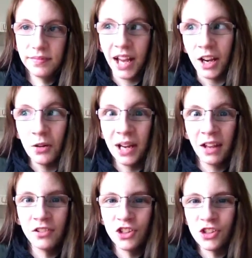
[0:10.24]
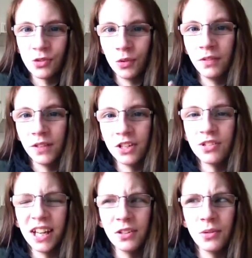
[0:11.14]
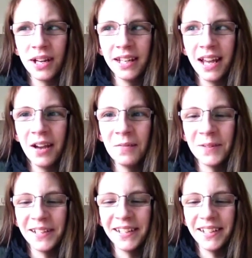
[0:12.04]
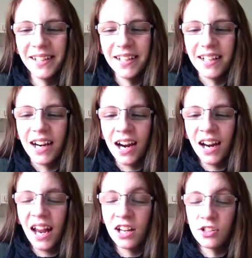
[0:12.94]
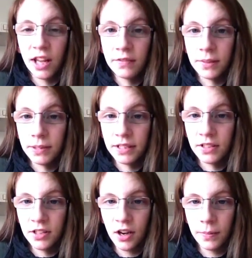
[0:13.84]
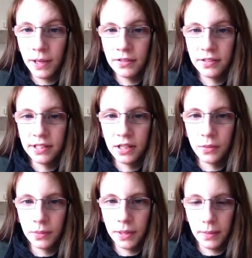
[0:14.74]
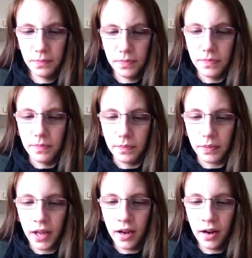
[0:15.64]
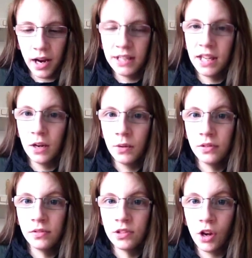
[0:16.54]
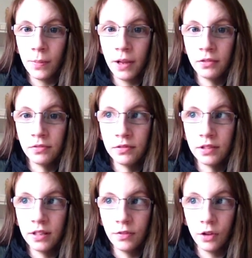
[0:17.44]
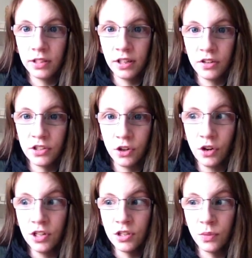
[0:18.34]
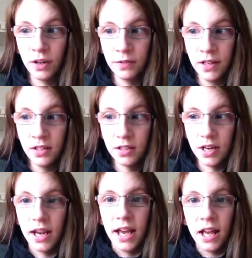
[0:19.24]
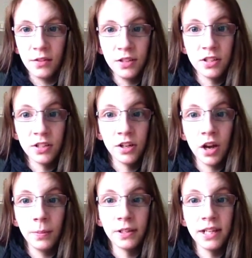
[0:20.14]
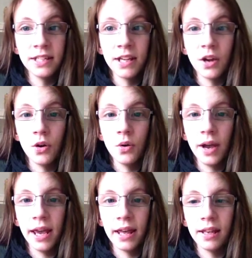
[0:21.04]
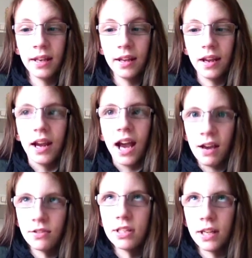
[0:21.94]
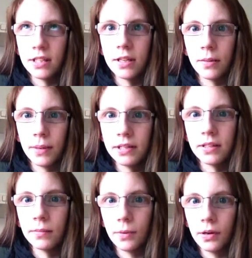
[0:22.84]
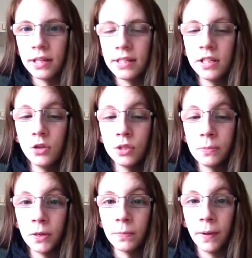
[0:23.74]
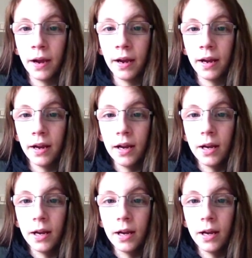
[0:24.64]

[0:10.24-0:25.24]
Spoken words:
I know I'm kind of just throwing videos at you right now, but I actually have something to talk about, so stick with me. I said I would talk about The Fault in Our Stars when I finished, and I finished it a couple of days ago, and I have to say it's an amazing book. It's the newest book by